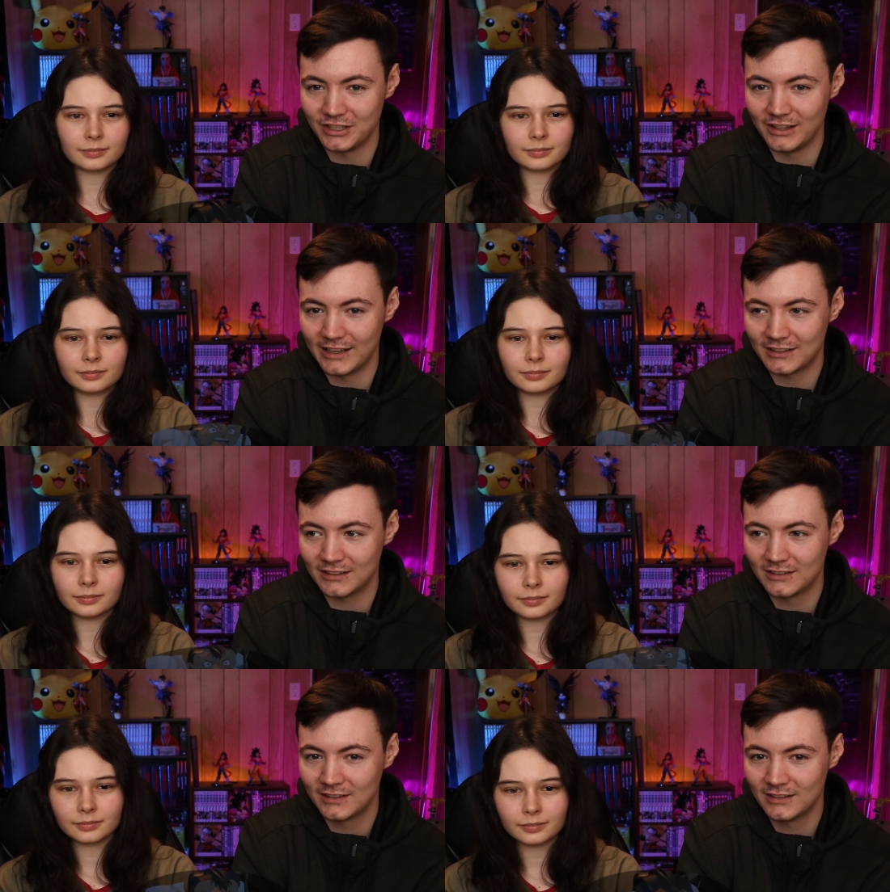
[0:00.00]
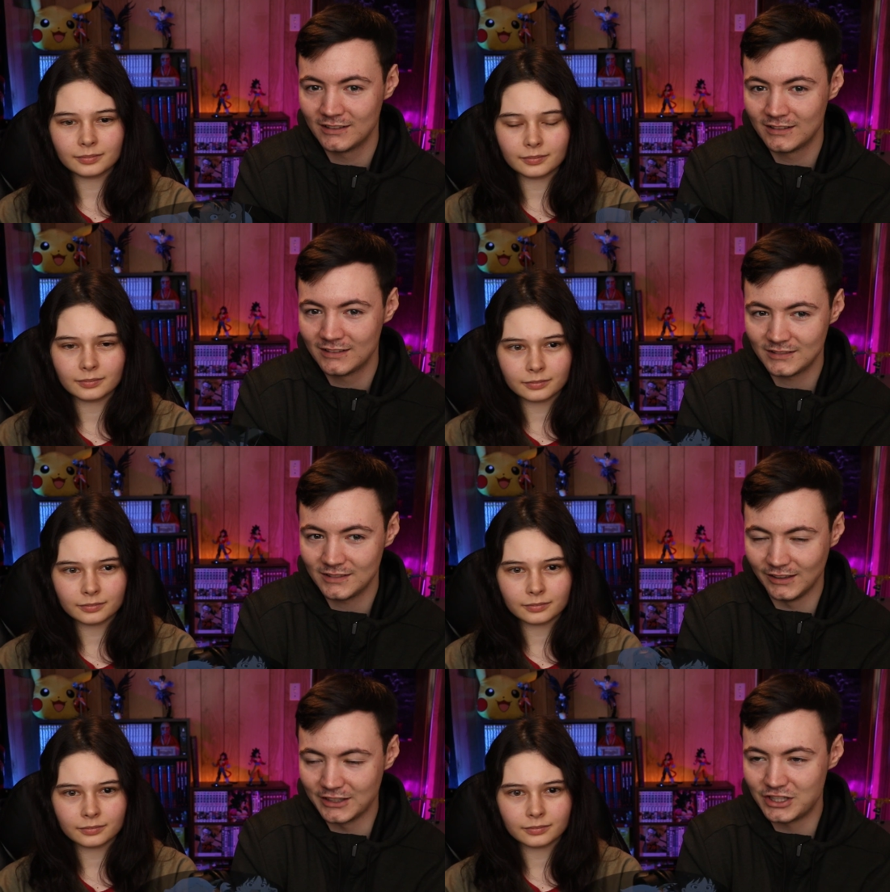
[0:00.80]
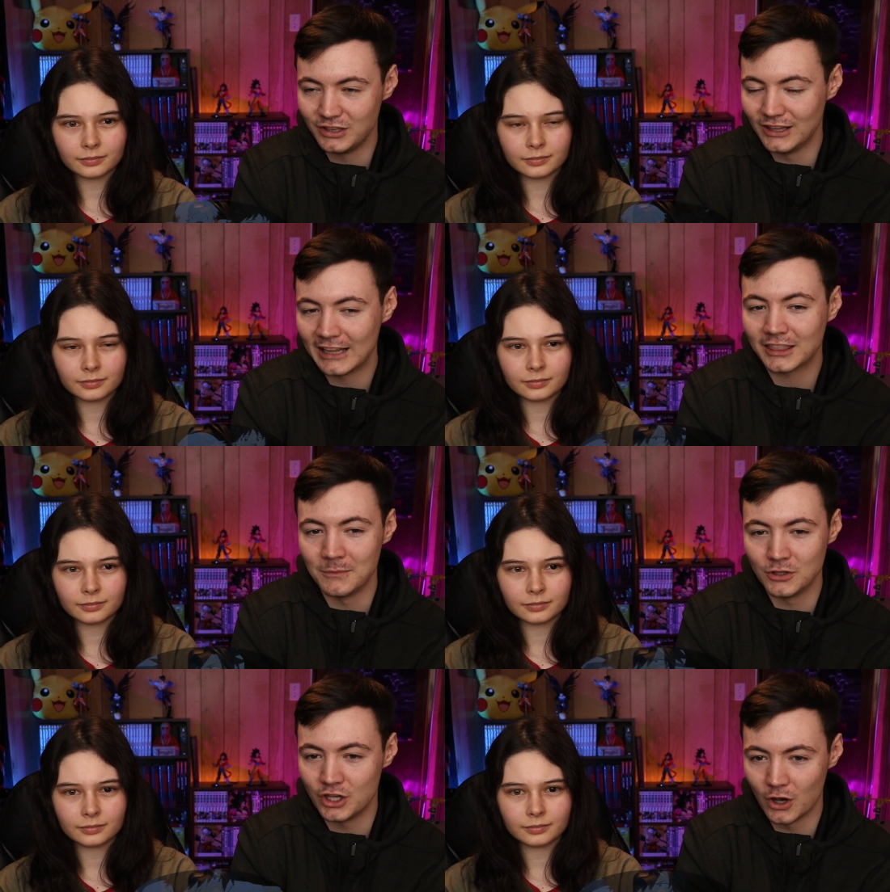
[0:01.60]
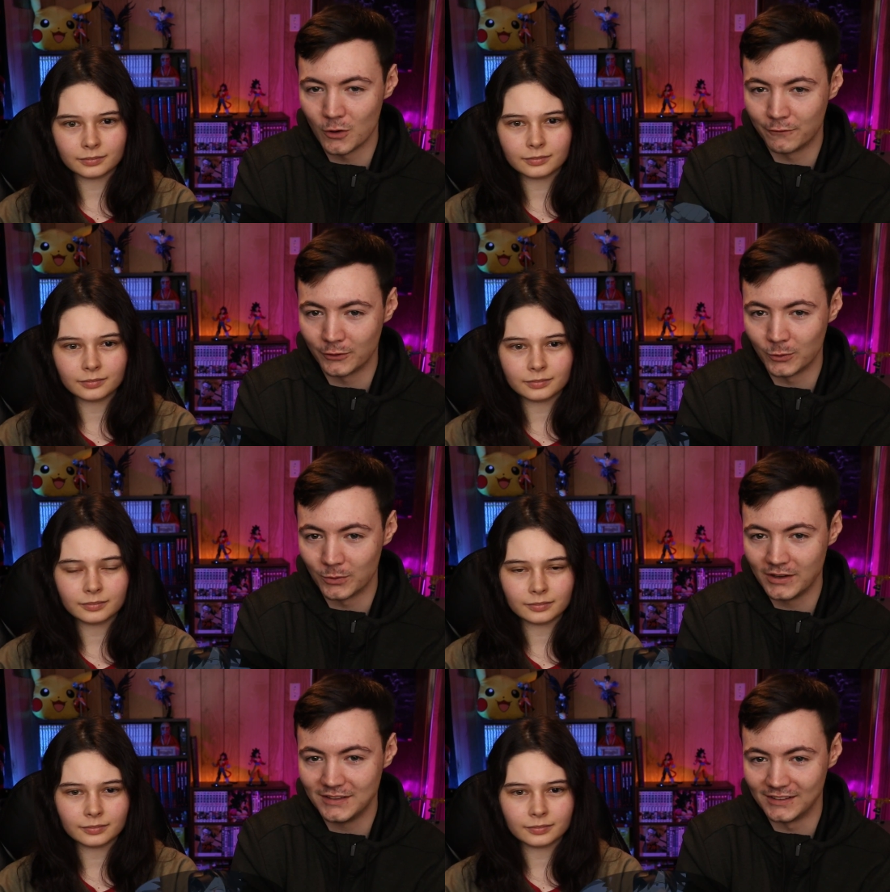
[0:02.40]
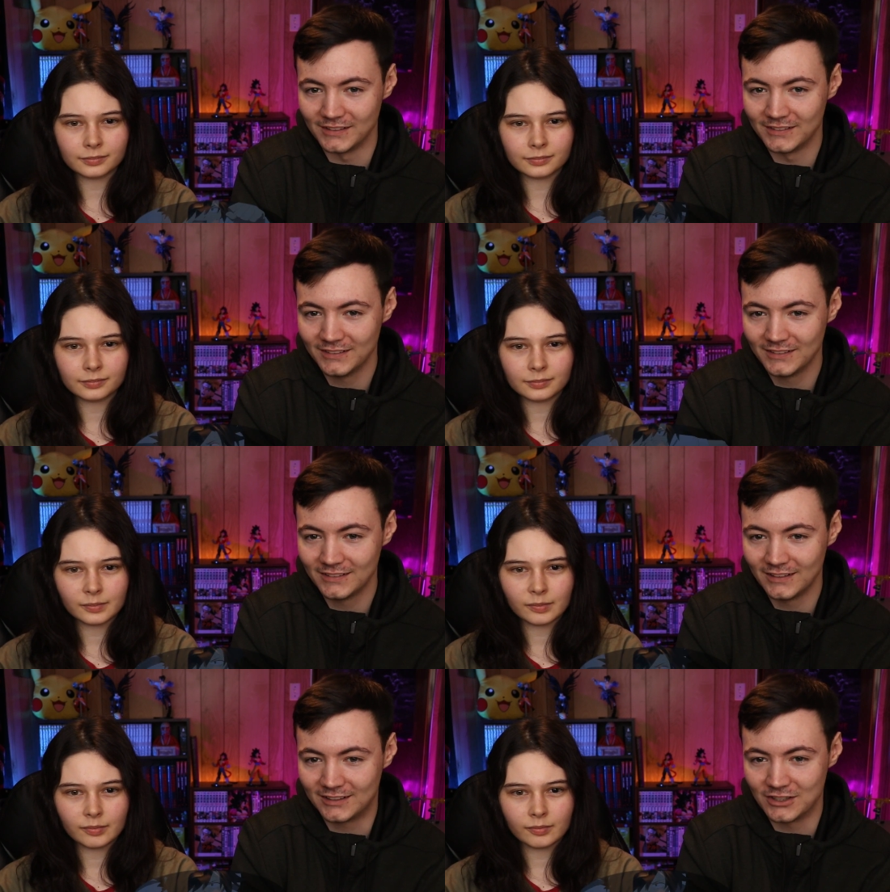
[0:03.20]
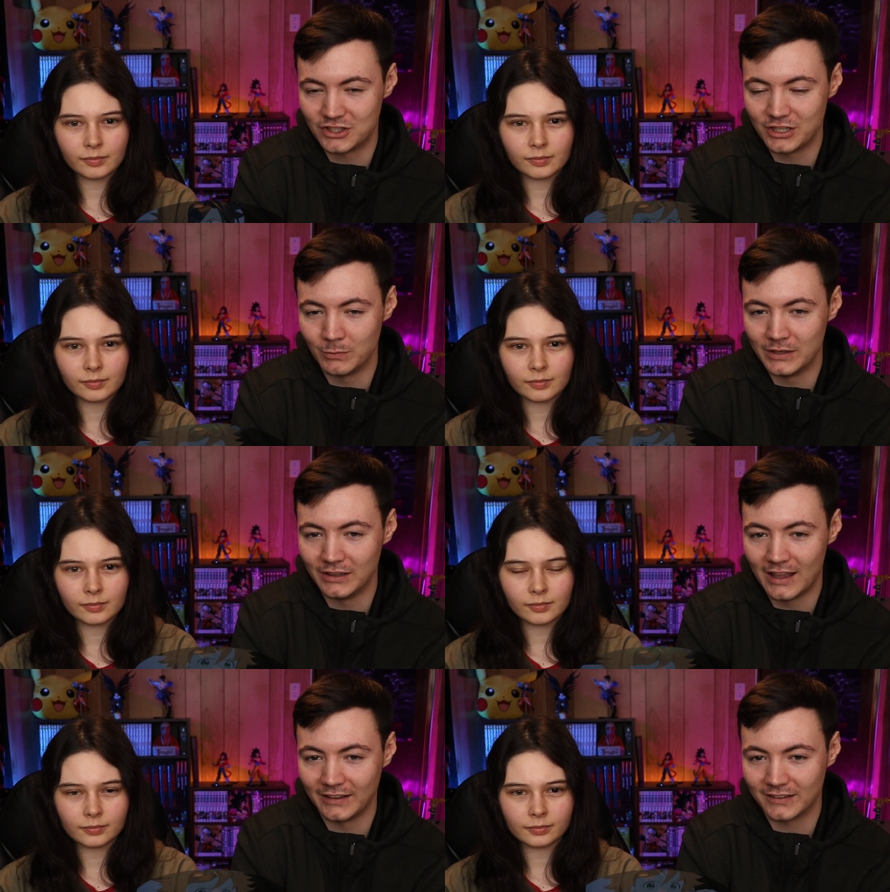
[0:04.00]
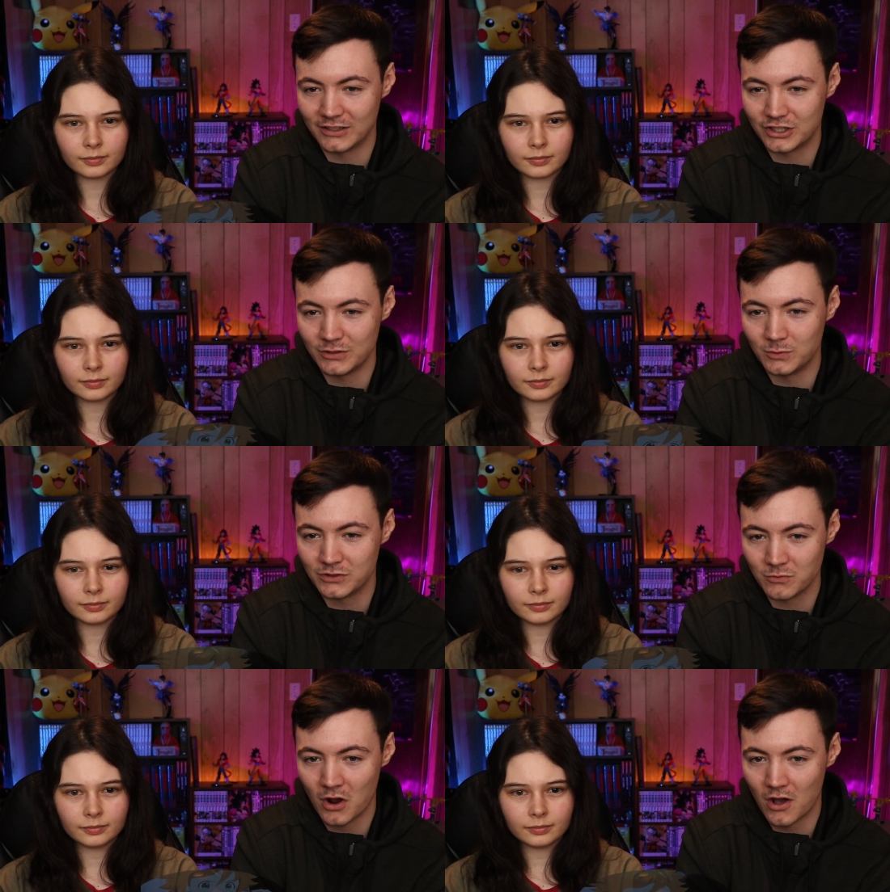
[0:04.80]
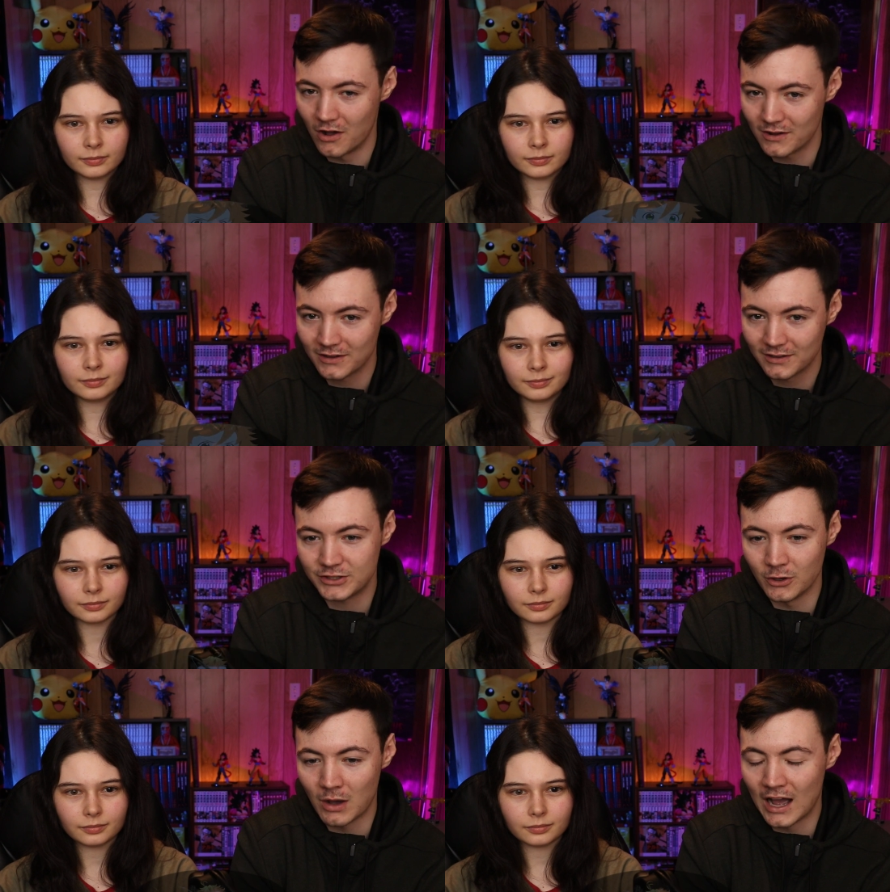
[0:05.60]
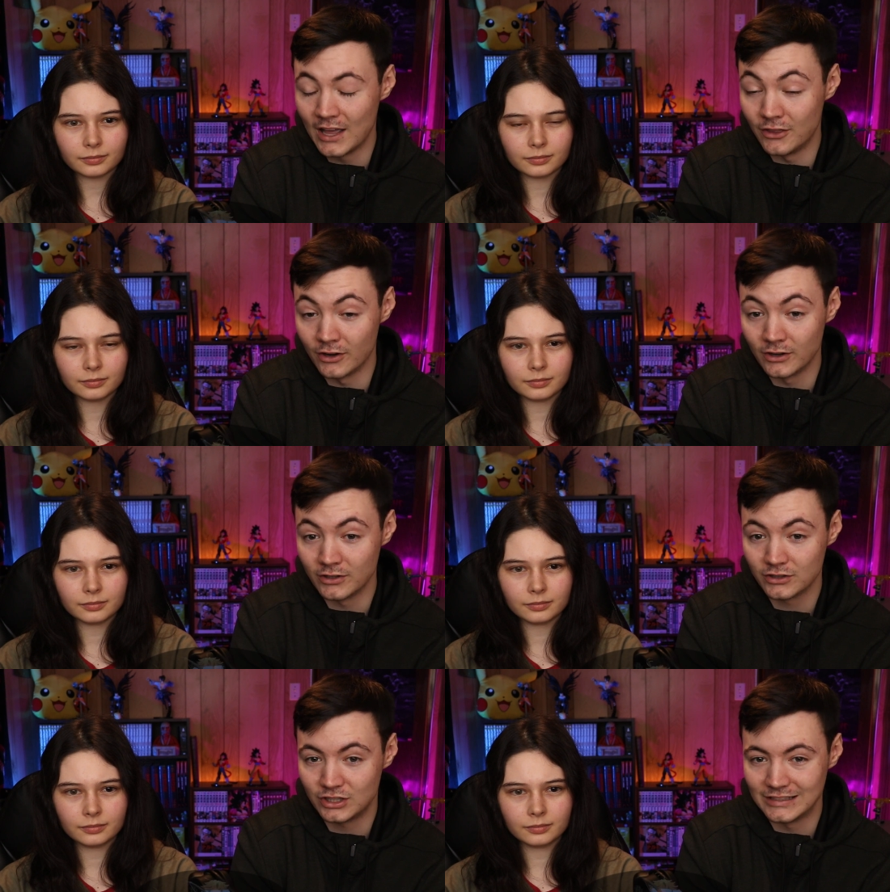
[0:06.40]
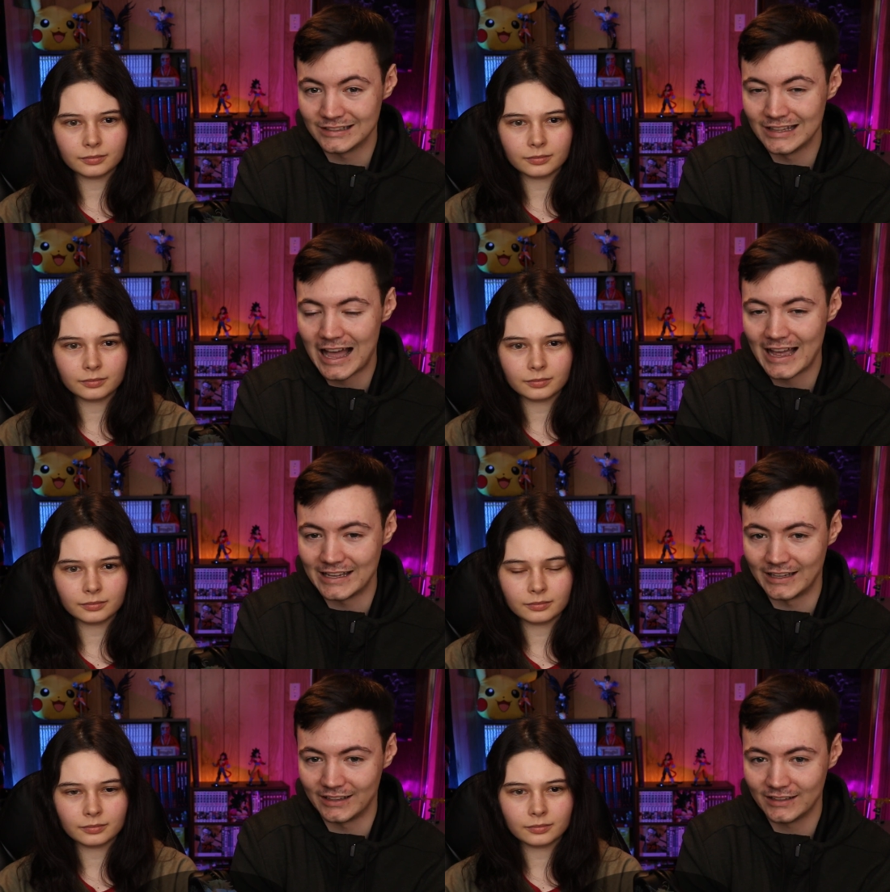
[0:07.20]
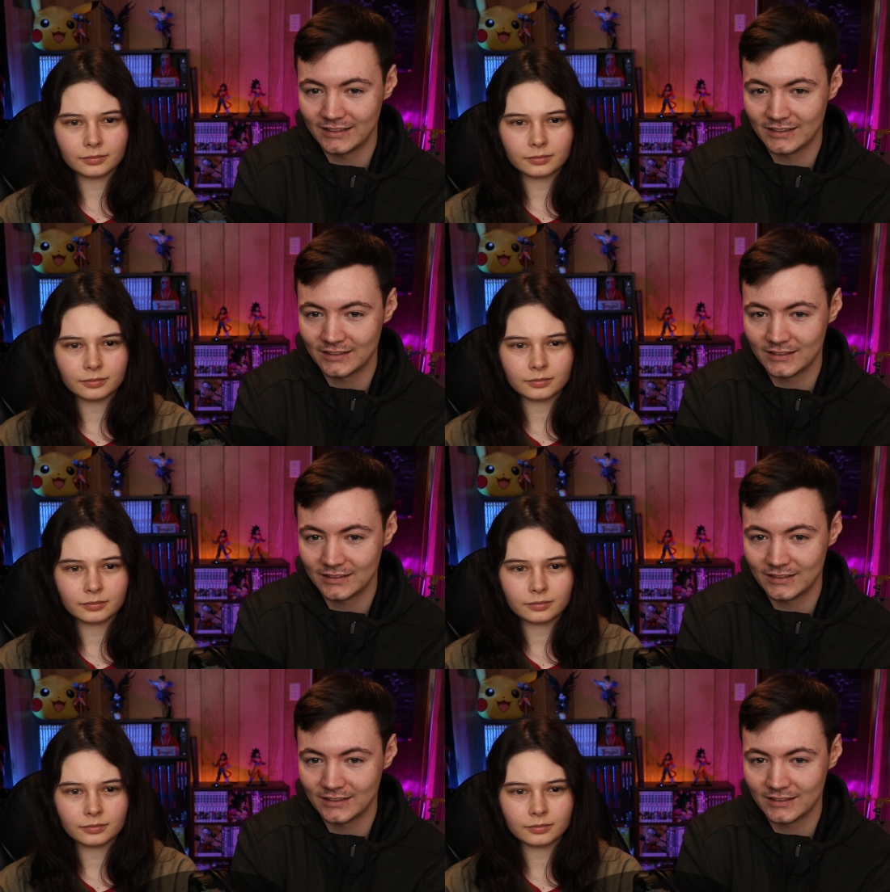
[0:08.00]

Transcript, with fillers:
Speaker 1: that she like like she let them go for a reason. It's because she realized that she was wrong. So either she's lying